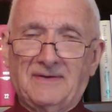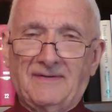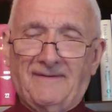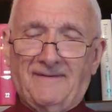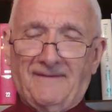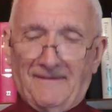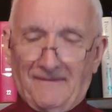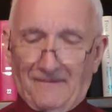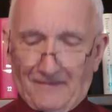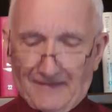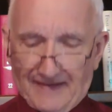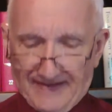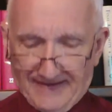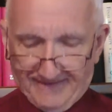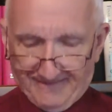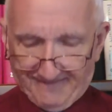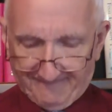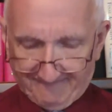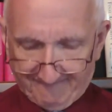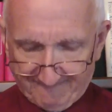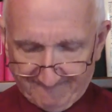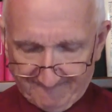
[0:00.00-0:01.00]
Oh,
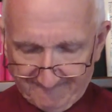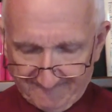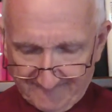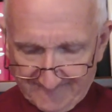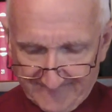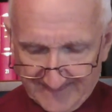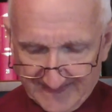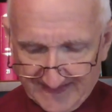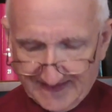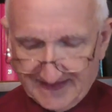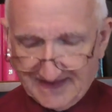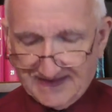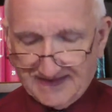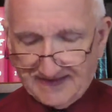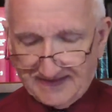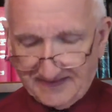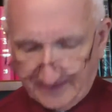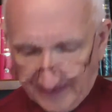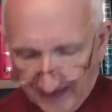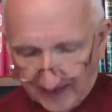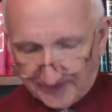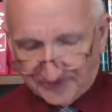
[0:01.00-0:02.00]
wow.
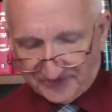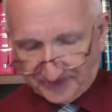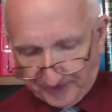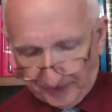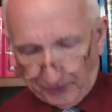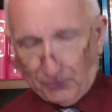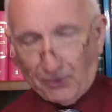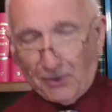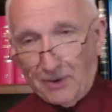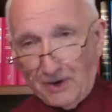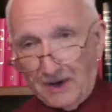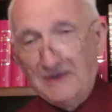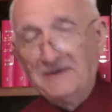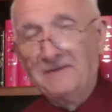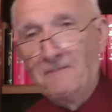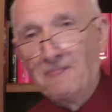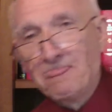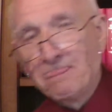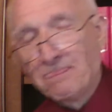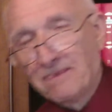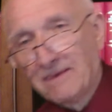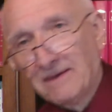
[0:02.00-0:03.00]
That's the one
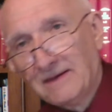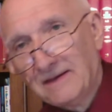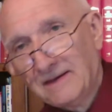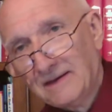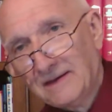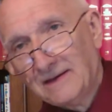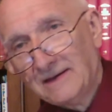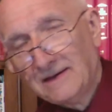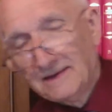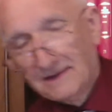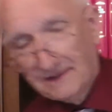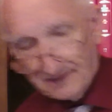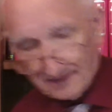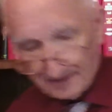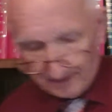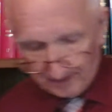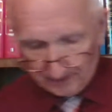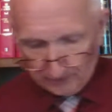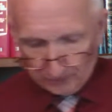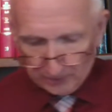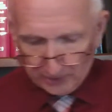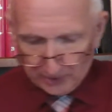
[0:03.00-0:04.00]

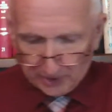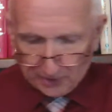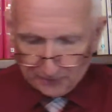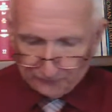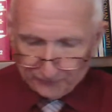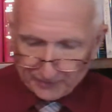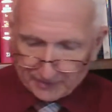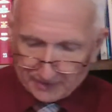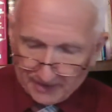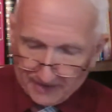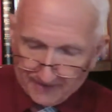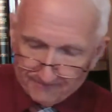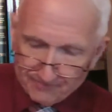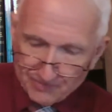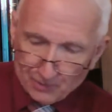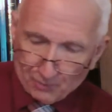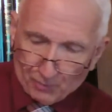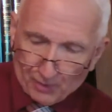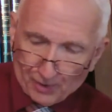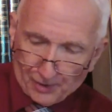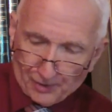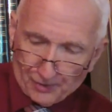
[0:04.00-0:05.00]
who will overcome the
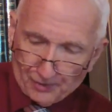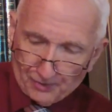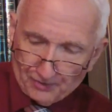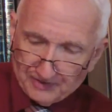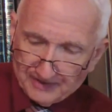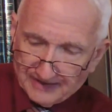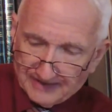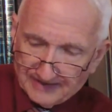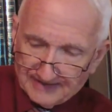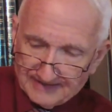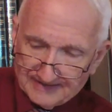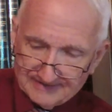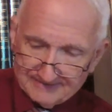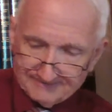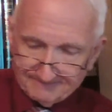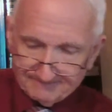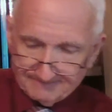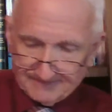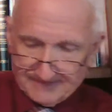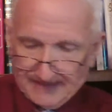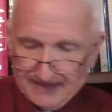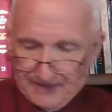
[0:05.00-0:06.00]
world.
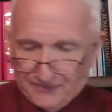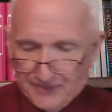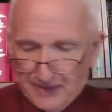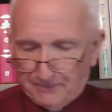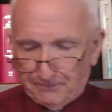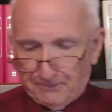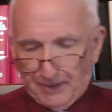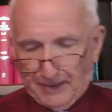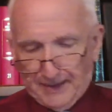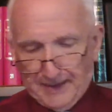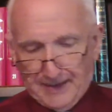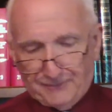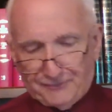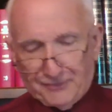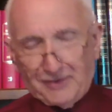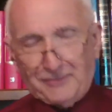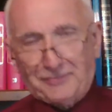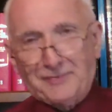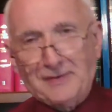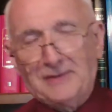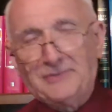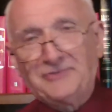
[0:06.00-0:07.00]
He that
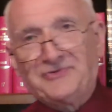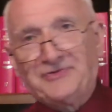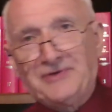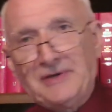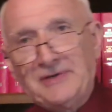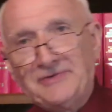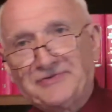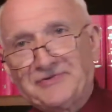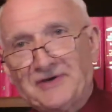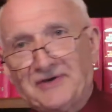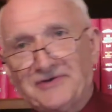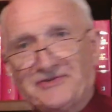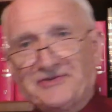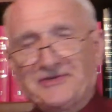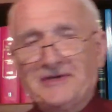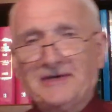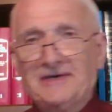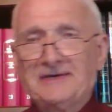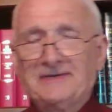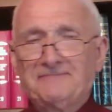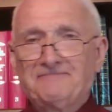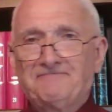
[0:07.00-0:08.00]
believeth that
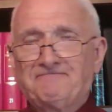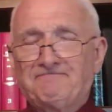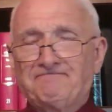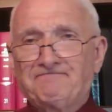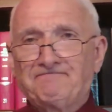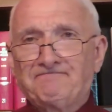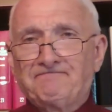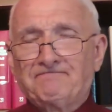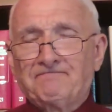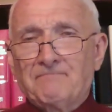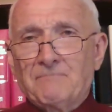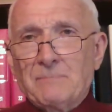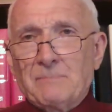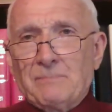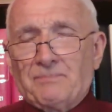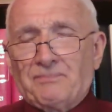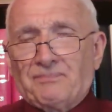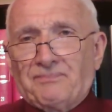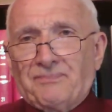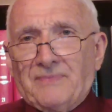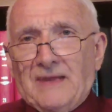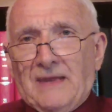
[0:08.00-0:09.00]
Jesus
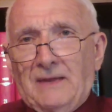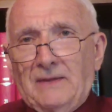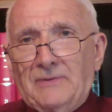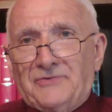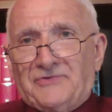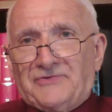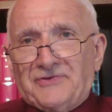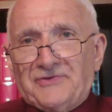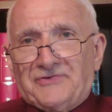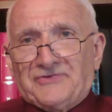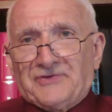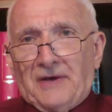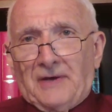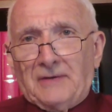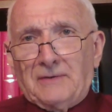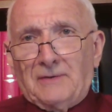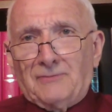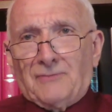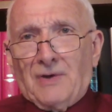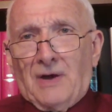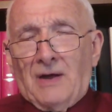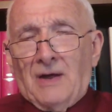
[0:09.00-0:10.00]
is the Son
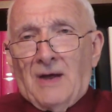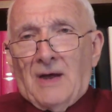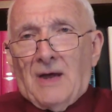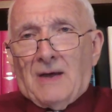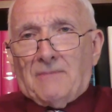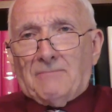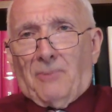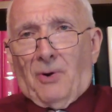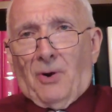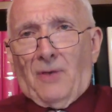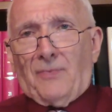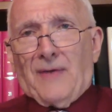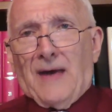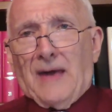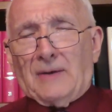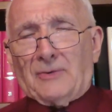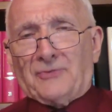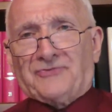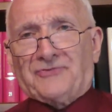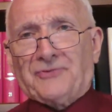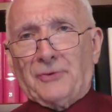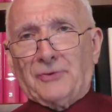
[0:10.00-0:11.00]
of God. Boy,
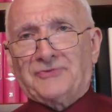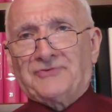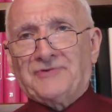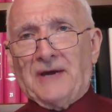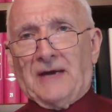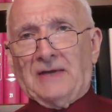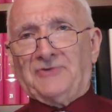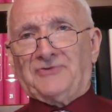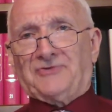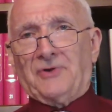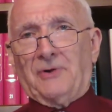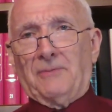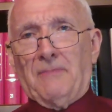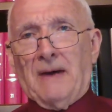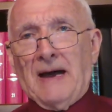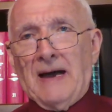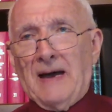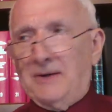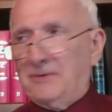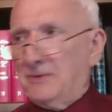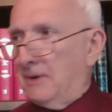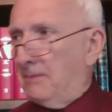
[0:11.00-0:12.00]
that'll sure change your
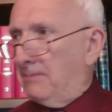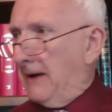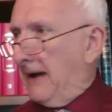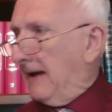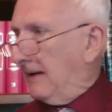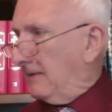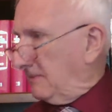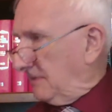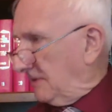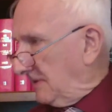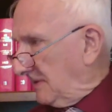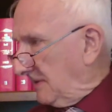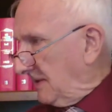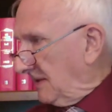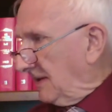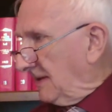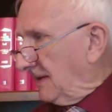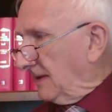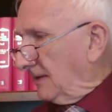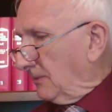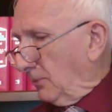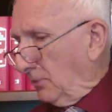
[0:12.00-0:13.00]
mind about
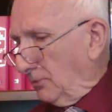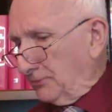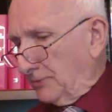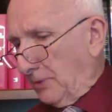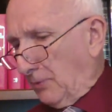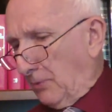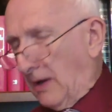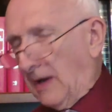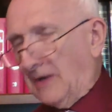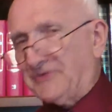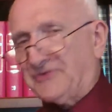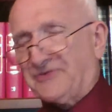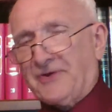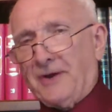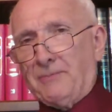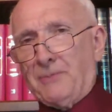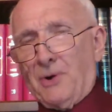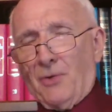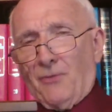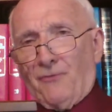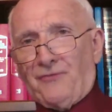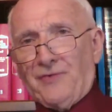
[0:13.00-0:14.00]
wanting to watch
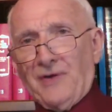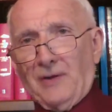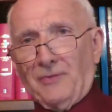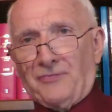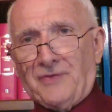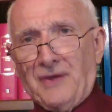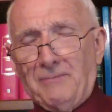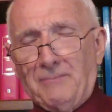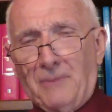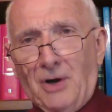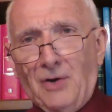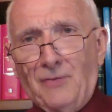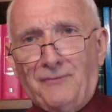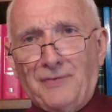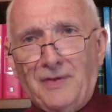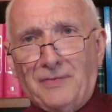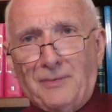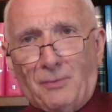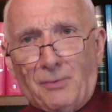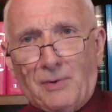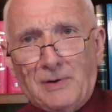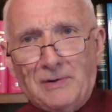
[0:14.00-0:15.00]
some old filthy movie
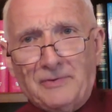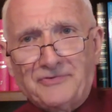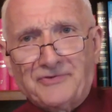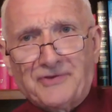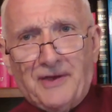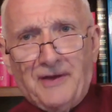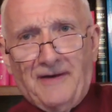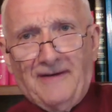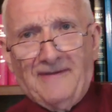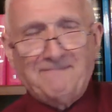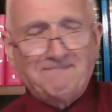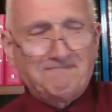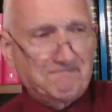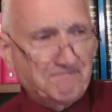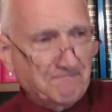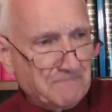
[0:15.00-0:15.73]
the world's got.